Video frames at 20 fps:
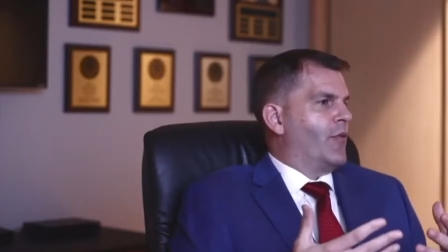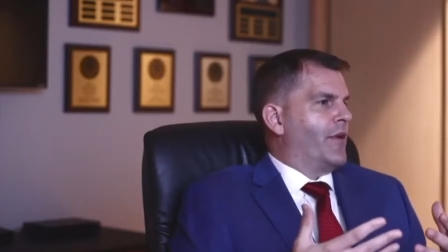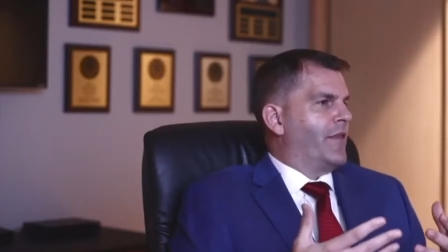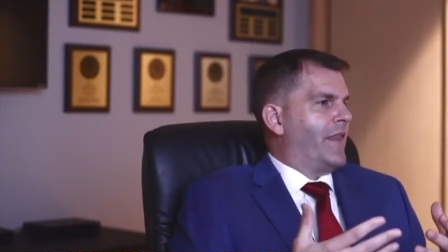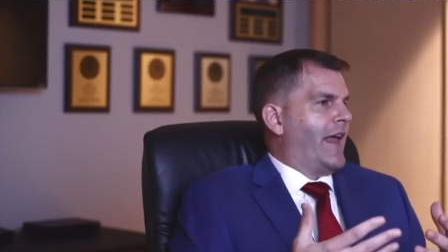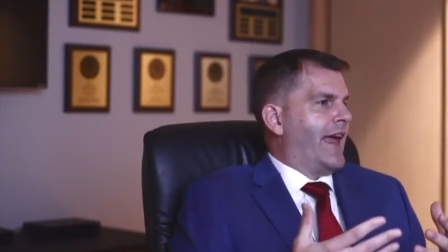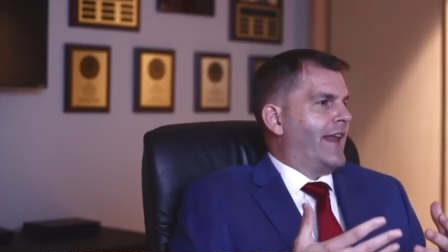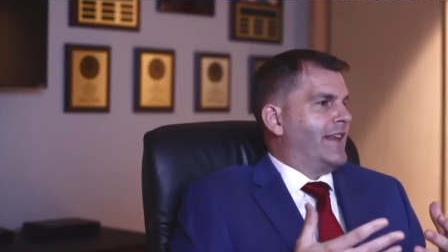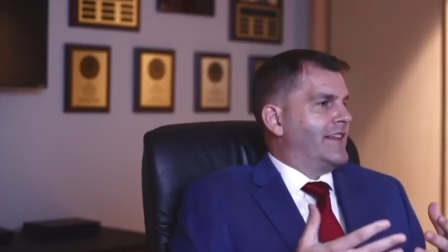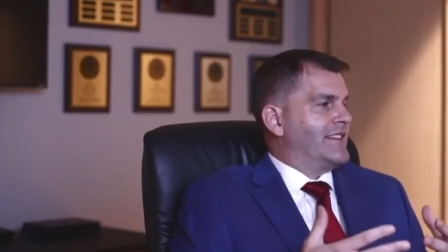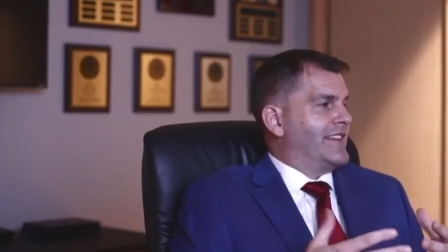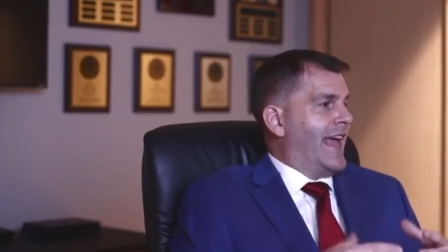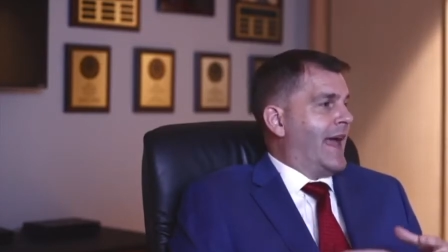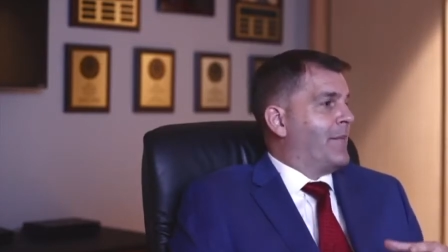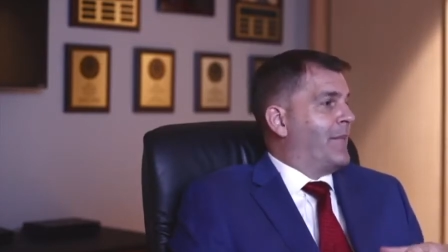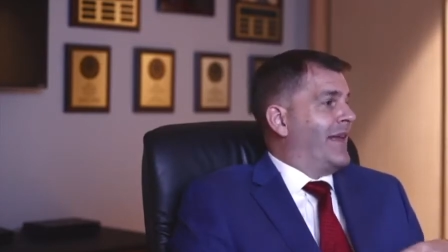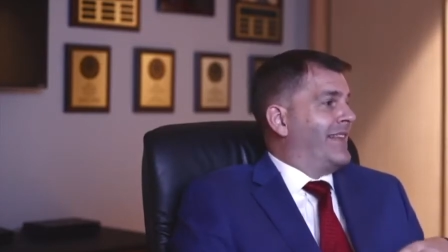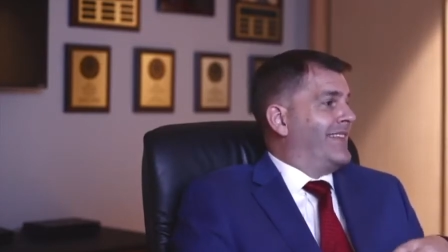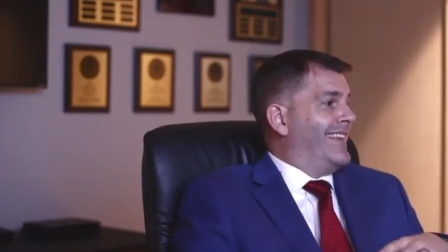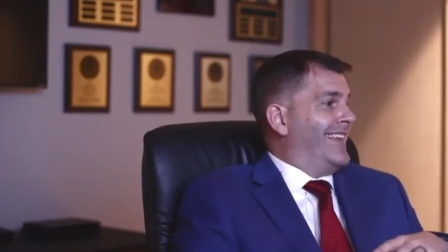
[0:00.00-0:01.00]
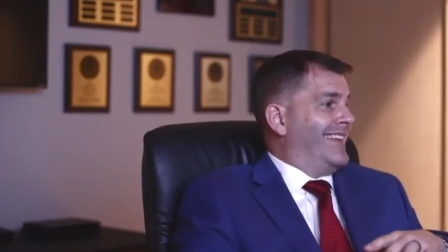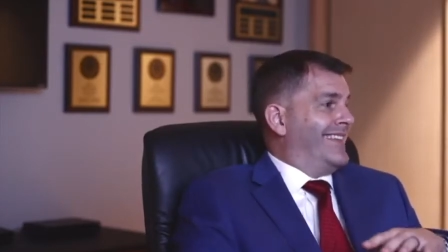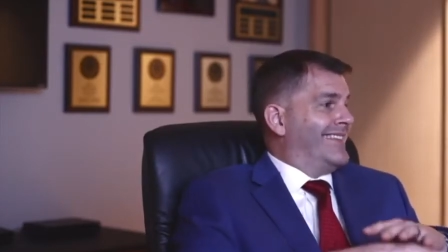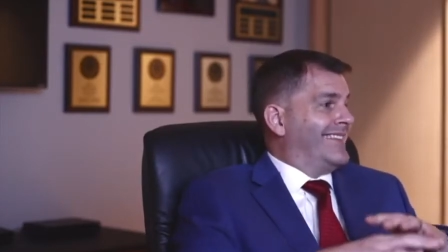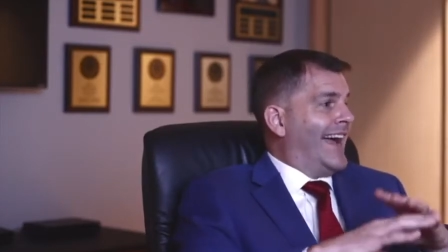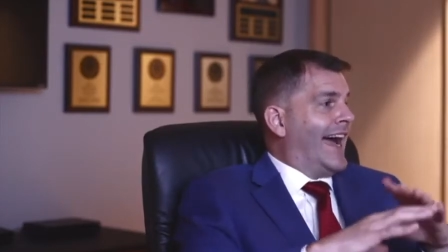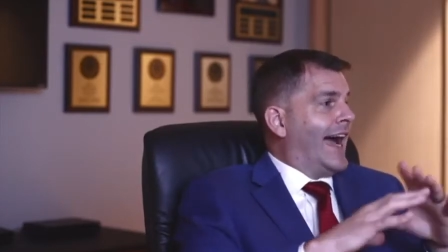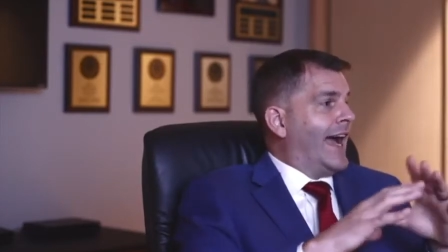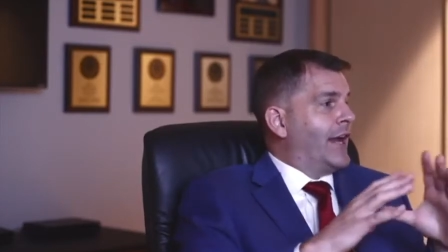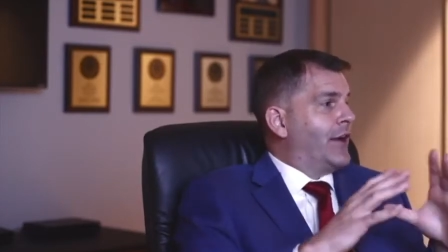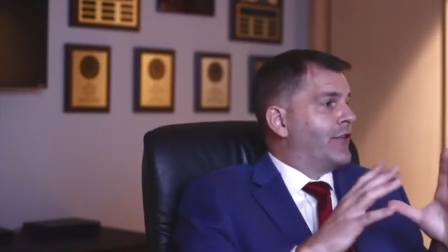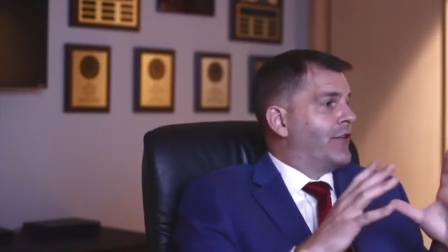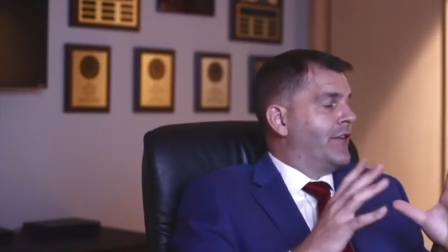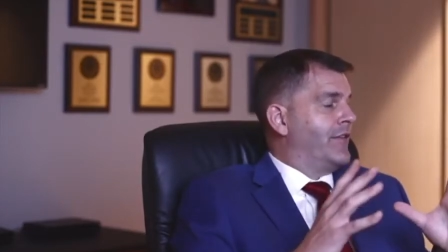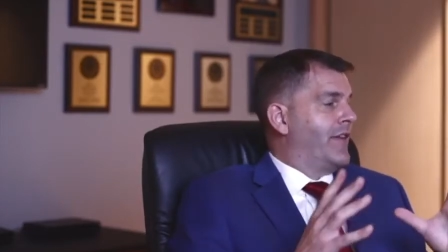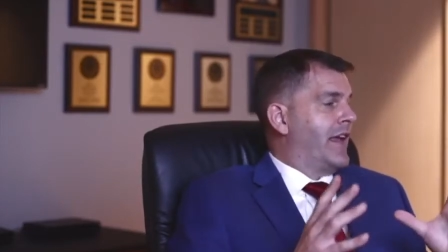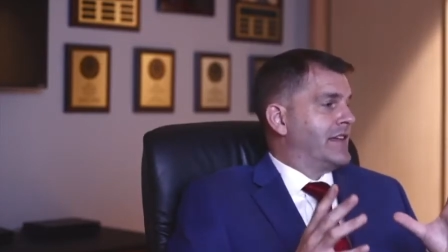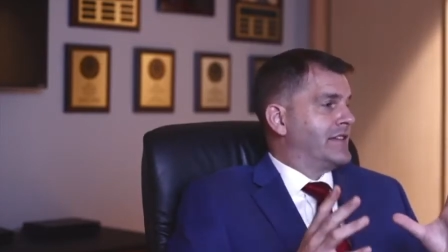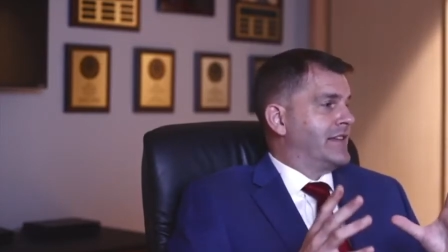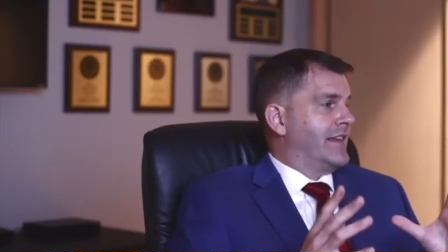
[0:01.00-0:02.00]
with that is that meant the entire
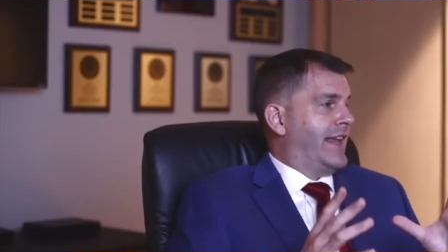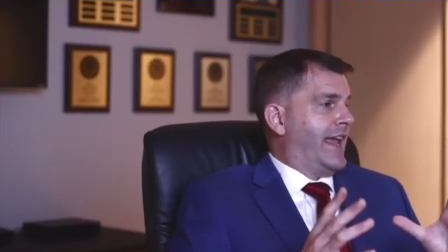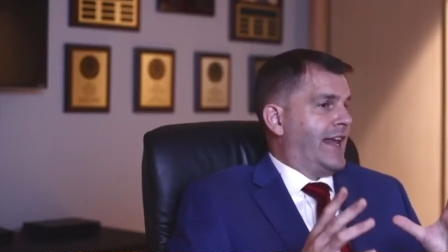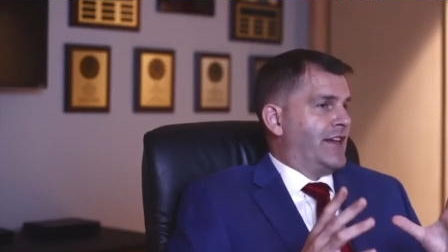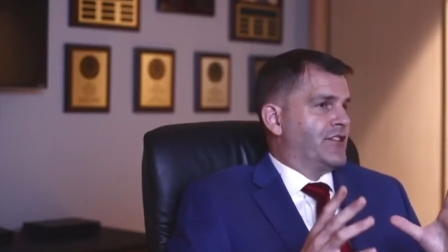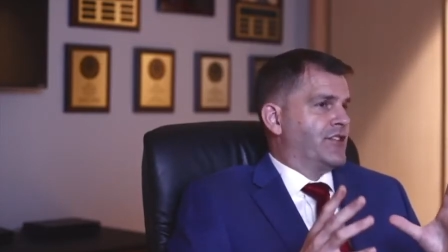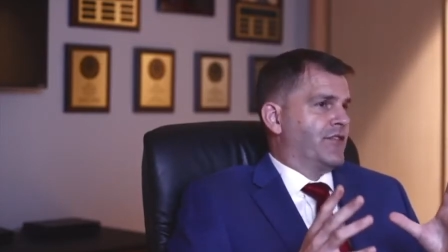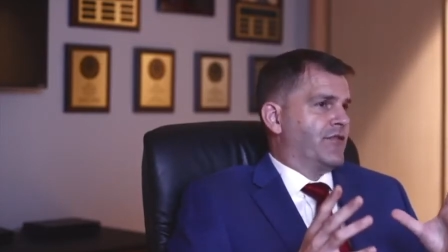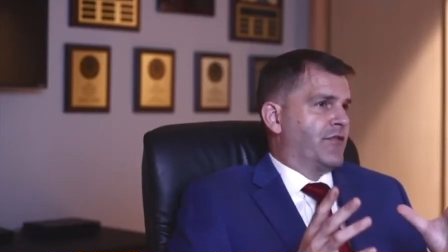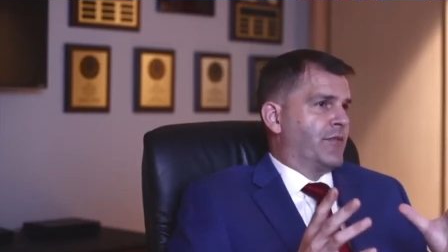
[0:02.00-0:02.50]
investigation